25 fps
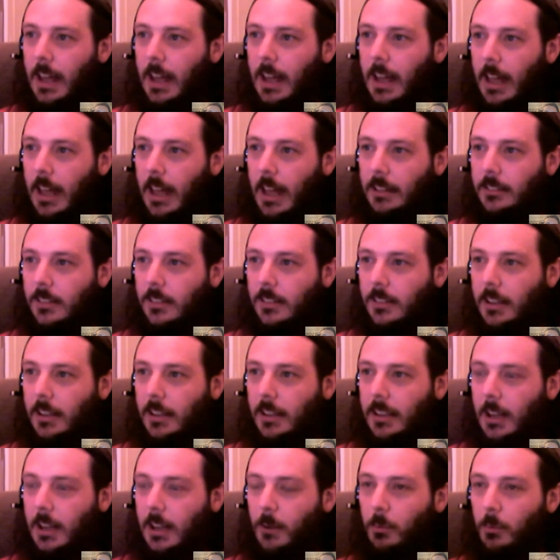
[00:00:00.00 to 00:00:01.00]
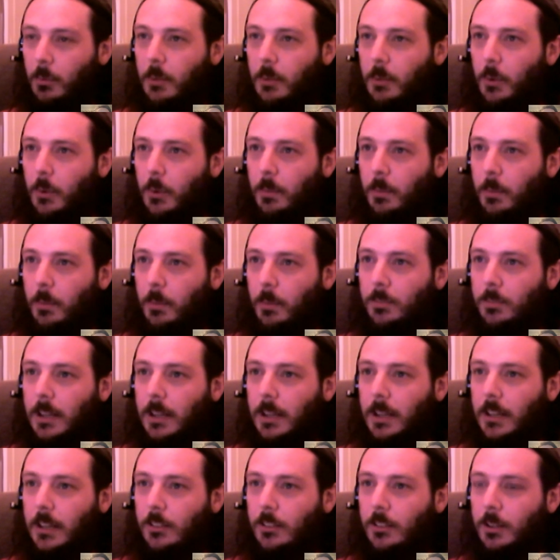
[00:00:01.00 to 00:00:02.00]
And we will be
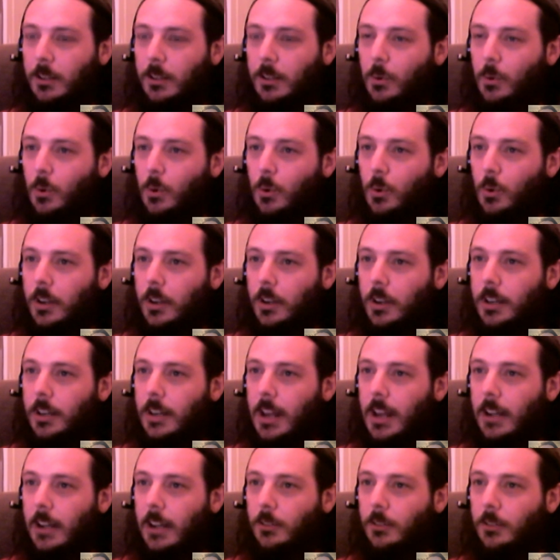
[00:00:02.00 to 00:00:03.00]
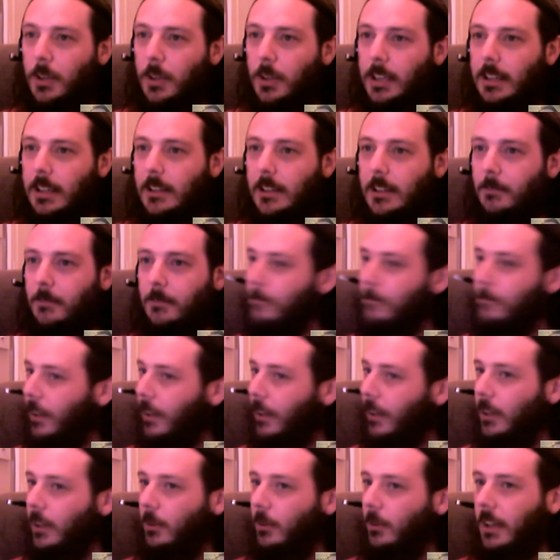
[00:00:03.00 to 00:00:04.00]
speaking to you all next week.
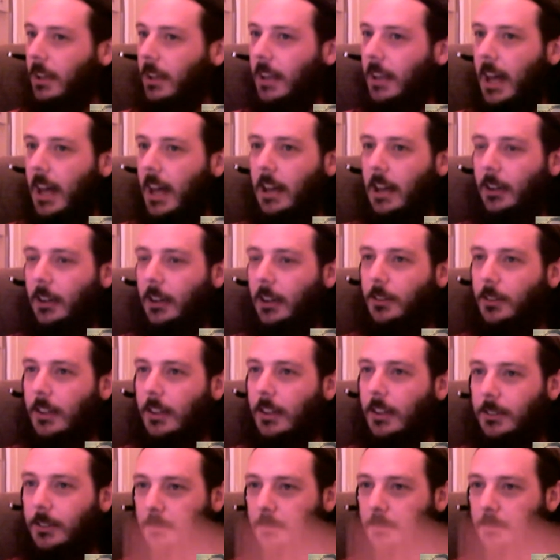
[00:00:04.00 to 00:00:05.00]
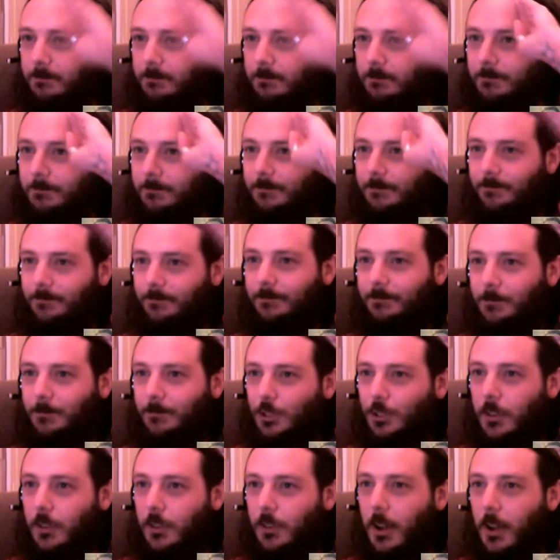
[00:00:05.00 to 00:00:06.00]
Thank you again, and good night.
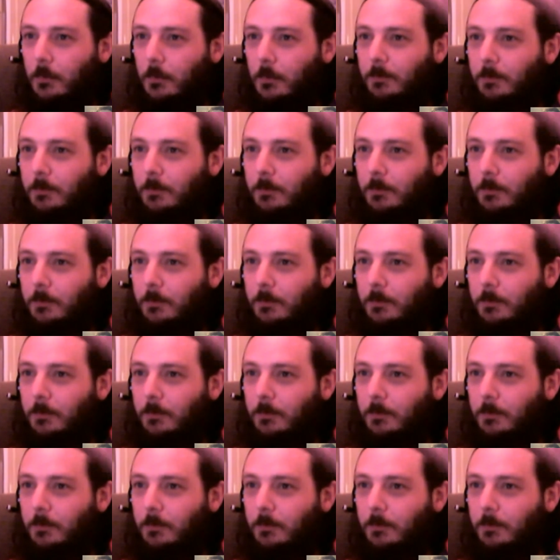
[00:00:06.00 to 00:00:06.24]
Cheerio.